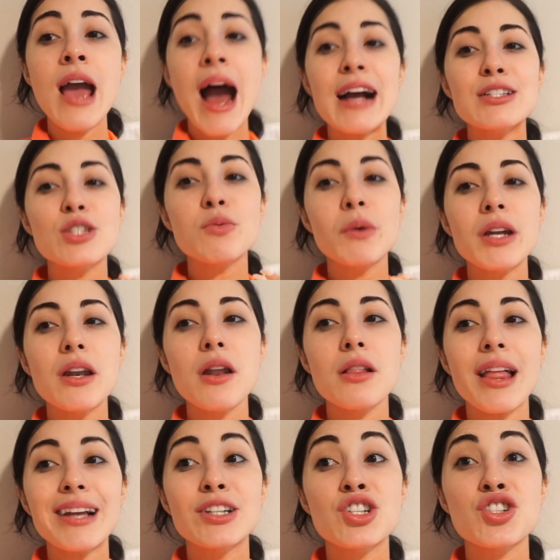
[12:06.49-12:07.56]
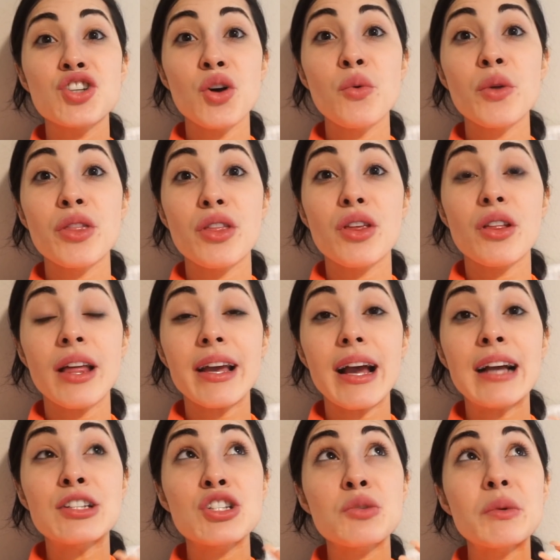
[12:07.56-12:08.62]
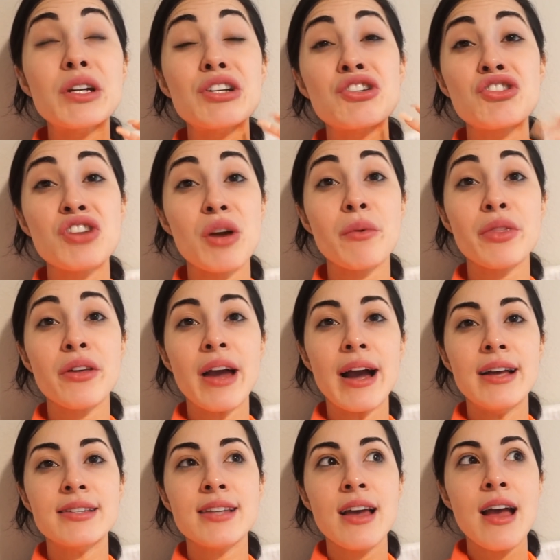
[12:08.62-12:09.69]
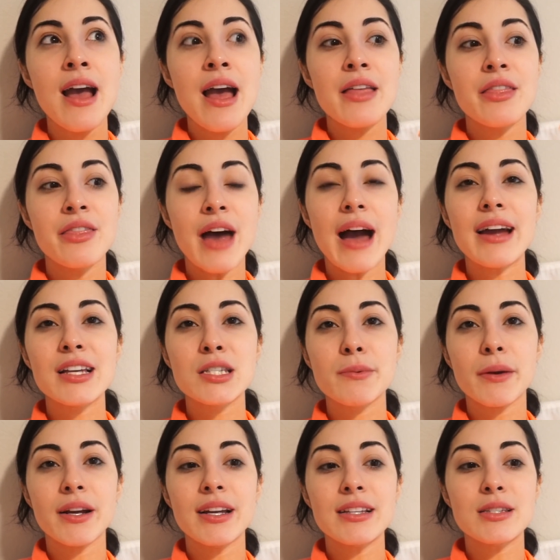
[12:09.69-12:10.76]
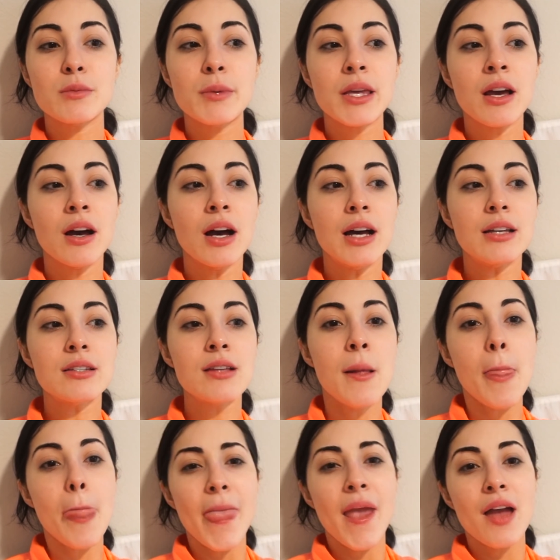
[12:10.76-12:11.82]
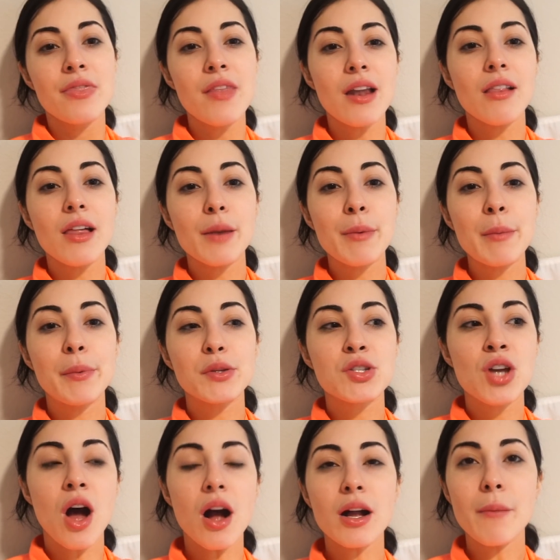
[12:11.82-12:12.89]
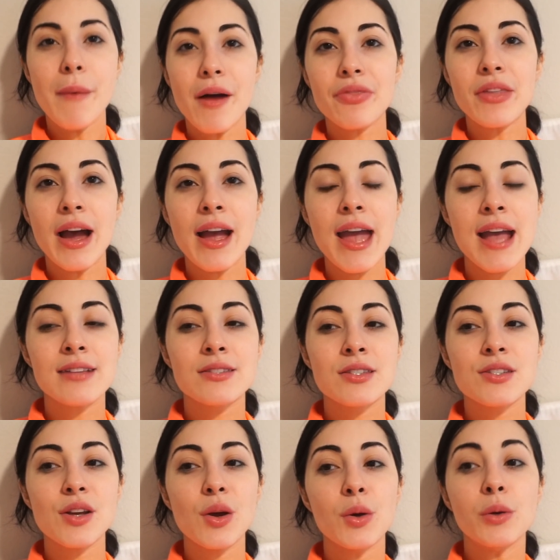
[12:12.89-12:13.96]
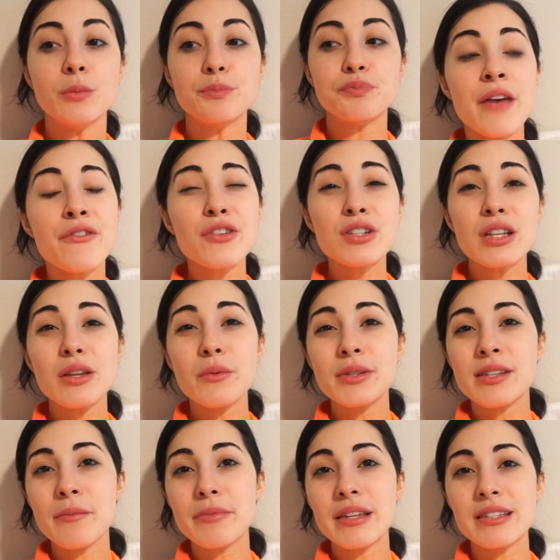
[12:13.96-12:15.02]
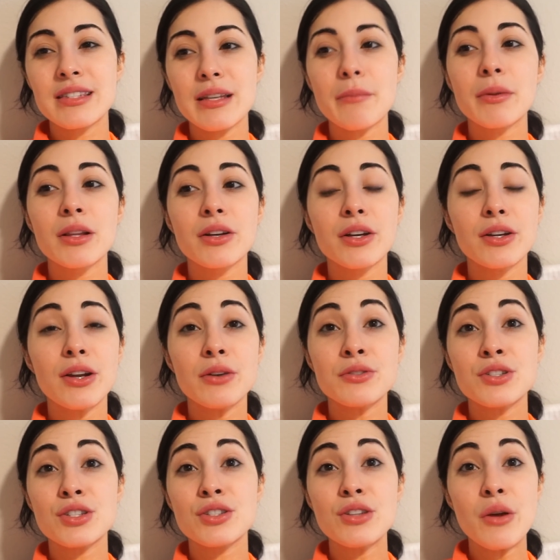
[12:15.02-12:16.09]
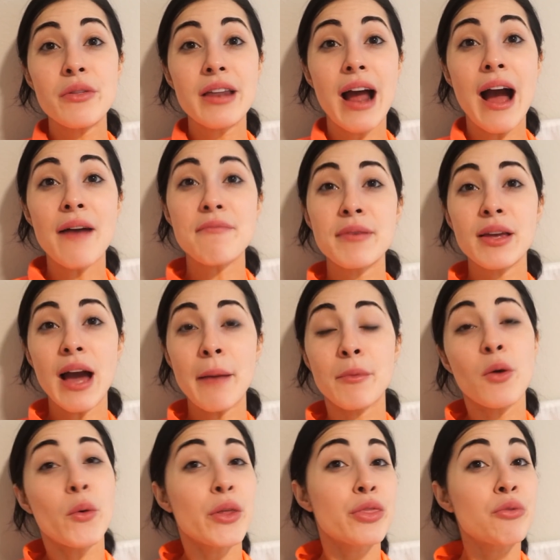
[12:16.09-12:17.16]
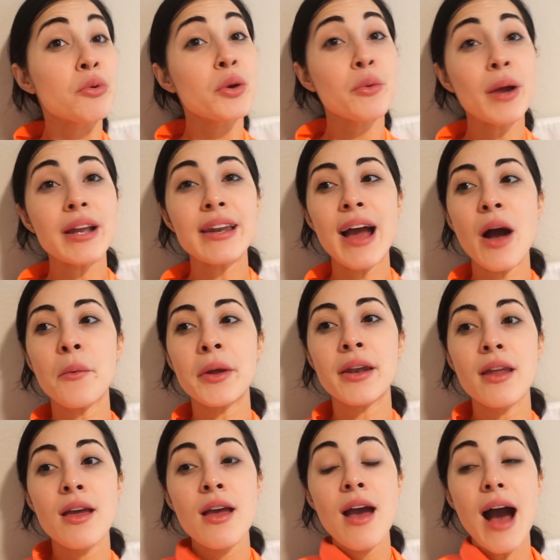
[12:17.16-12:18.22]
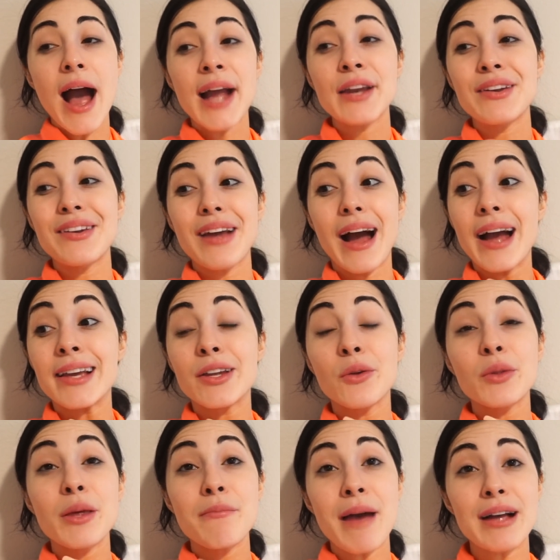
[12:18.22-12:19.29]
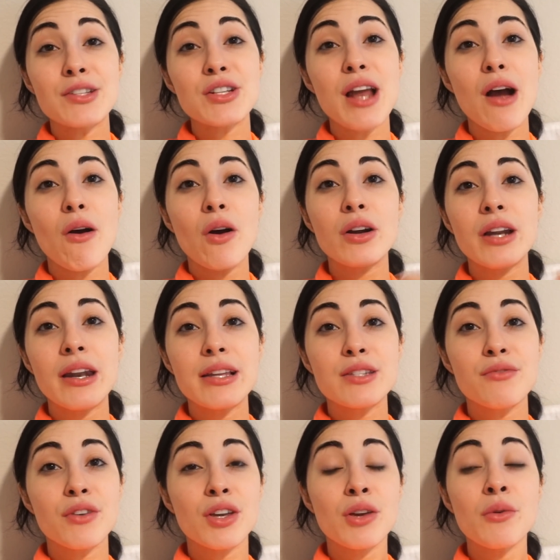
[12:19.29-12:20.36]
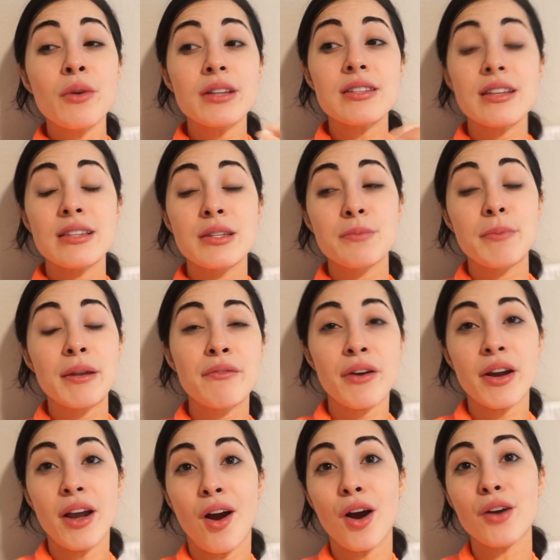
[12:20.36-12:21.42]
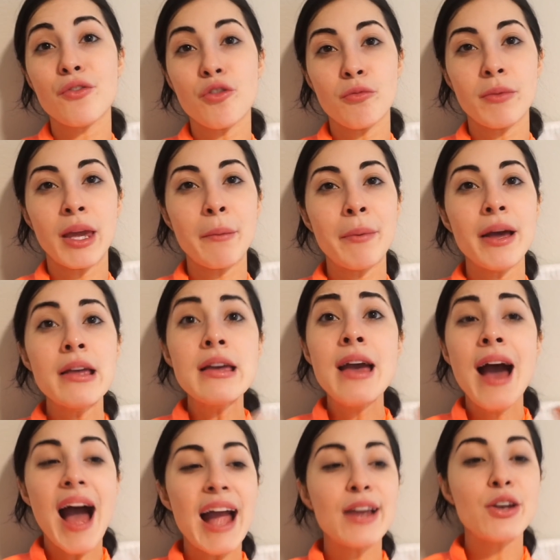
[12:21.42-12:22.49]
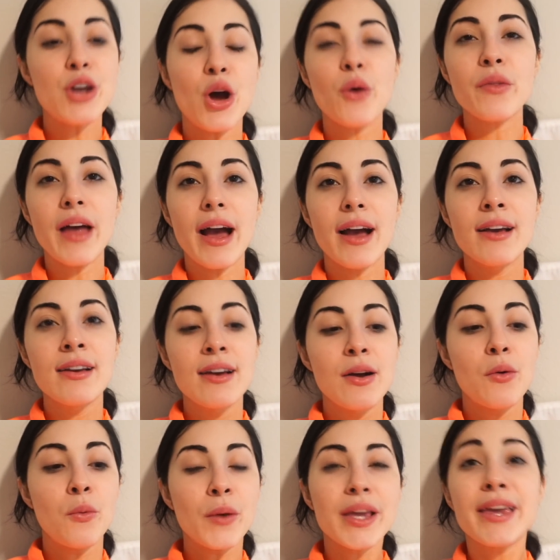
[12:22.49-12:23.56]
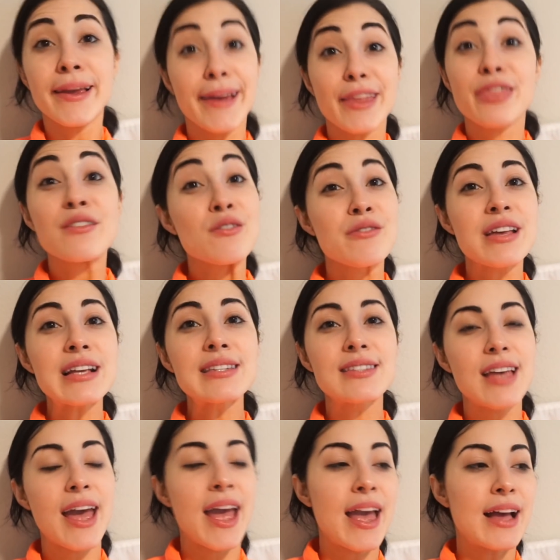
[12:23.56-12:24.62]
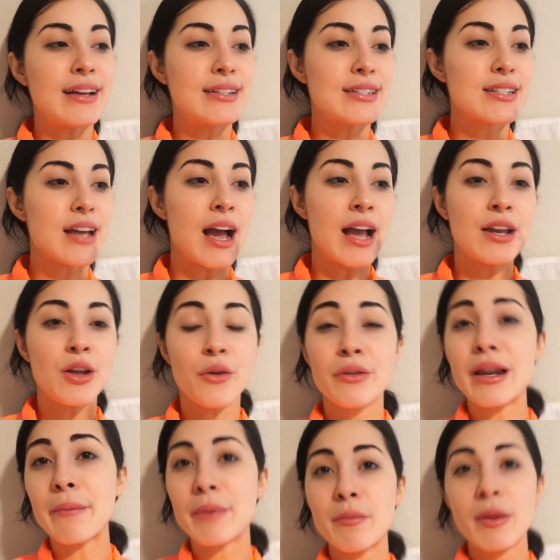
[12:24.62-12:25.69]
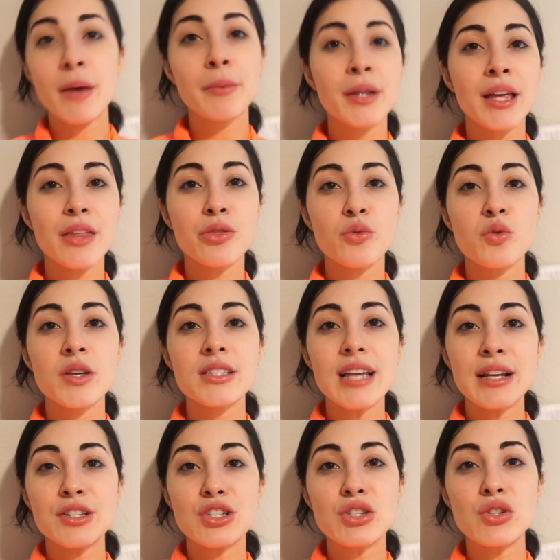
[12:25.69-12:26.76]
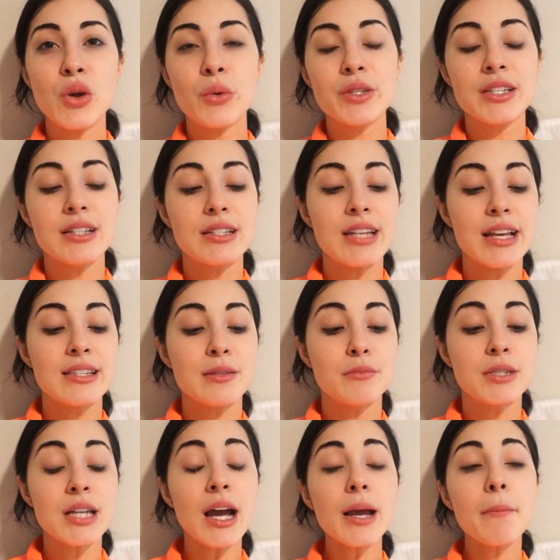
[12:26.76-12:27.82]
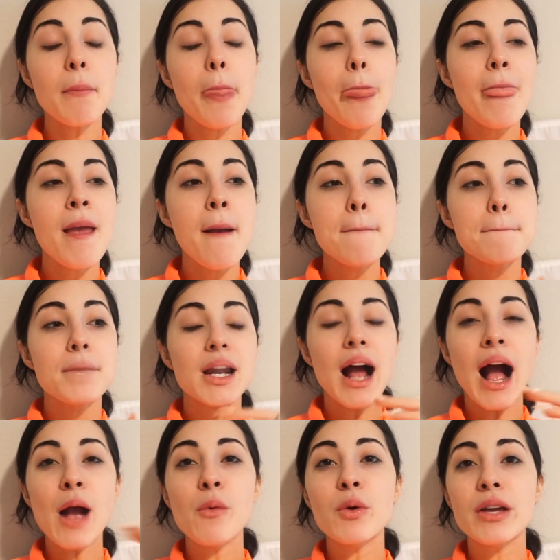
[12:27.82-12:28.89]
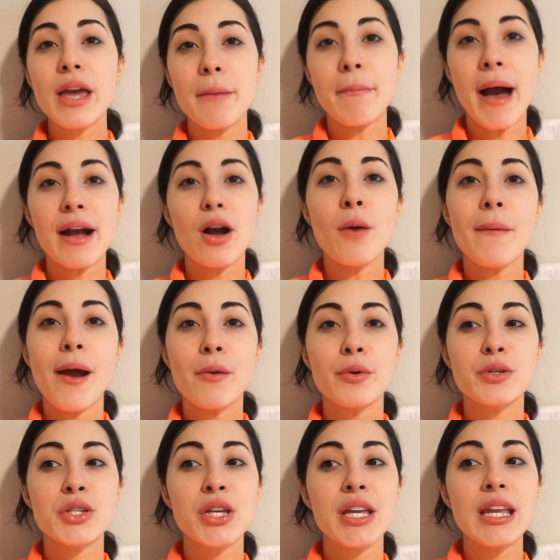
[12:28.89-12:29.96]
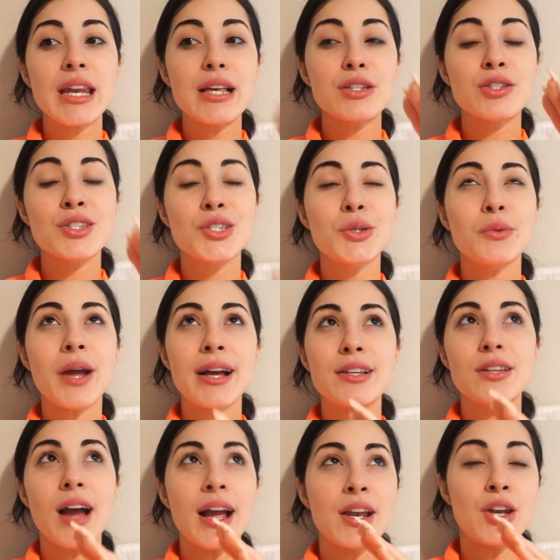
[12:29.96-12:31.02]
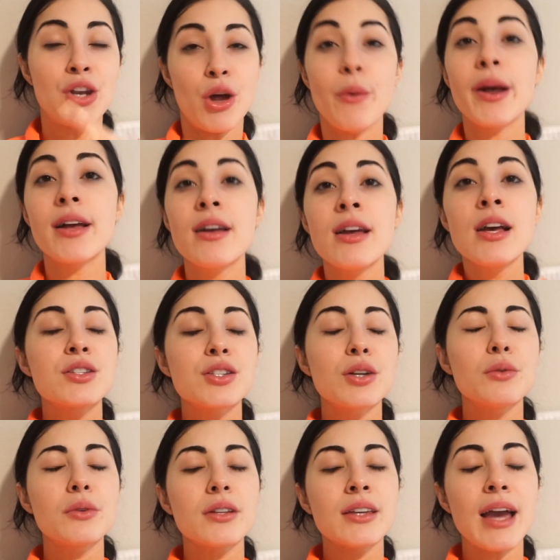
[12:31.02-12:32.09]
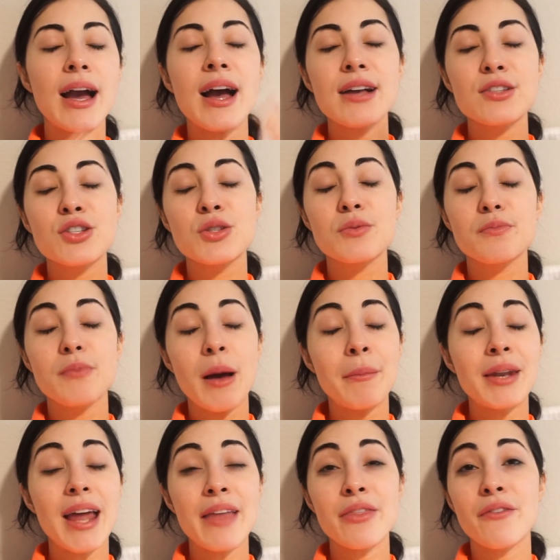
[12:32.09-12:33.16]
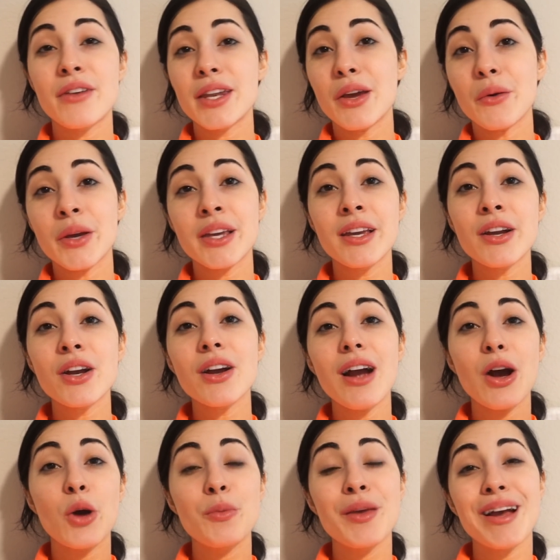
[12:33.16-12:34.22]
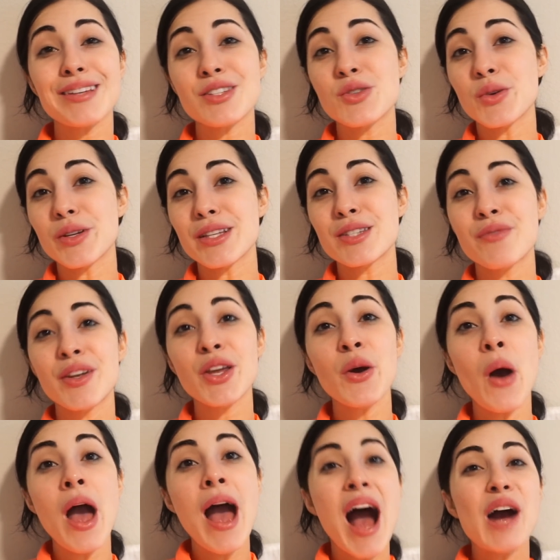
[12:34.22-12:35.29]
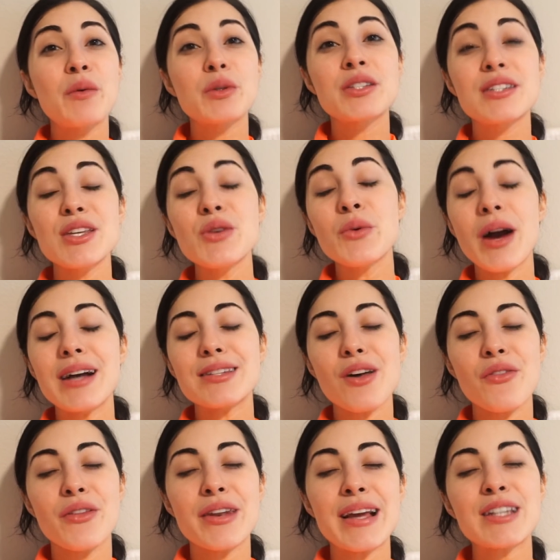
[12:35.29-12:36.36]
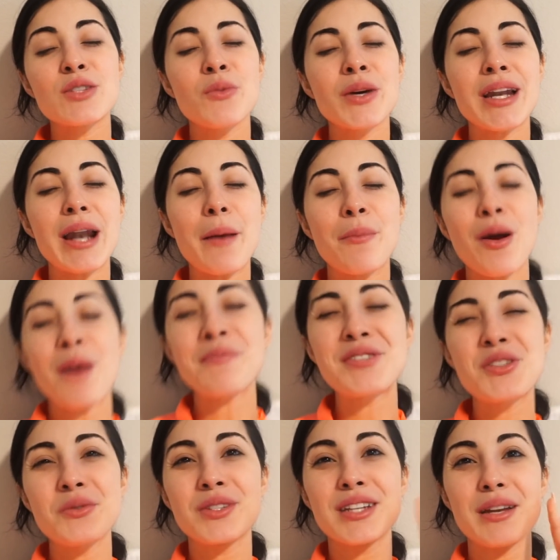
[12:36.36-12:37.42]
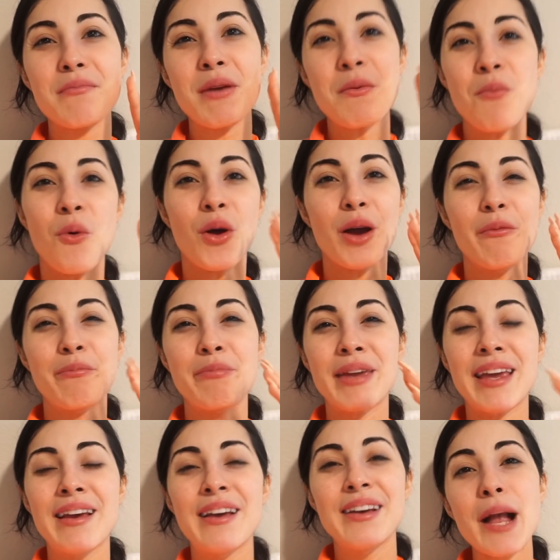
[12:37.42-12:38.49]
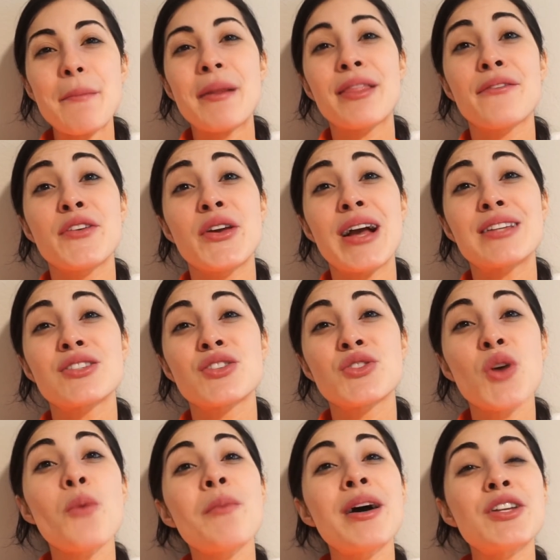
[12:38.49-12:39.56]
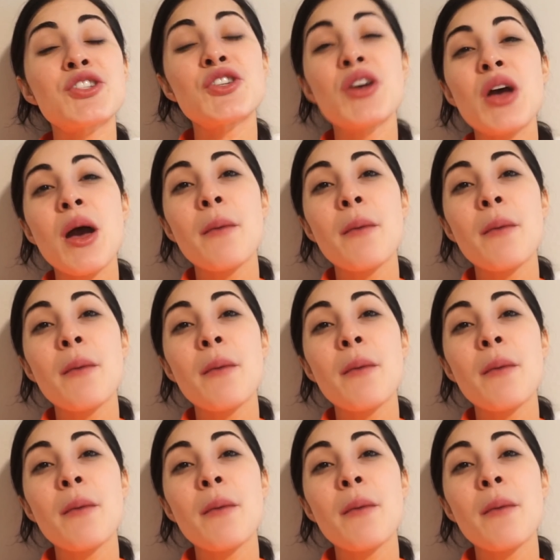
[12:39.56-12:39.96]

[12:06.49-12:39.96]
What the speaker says: I just wanted to I just wanted to share with you guys that experience because not a lot of people talk about that. And so if you're dealing with something similar, you know, just know that I'm going through it right now, and I can only imagine how hard it is for you because it's been very hard for me. But I know that we can get through this, and I know that I'm going to be able to get through this. I just know it's going to take some time, but I will get back on my routine soon. I know it. So yeah, I'm going to end the video here. I hope you guys enjoyed this video. I will see you guys on the next one, and I promise you it's going to be more upbeat. I love you guys so much.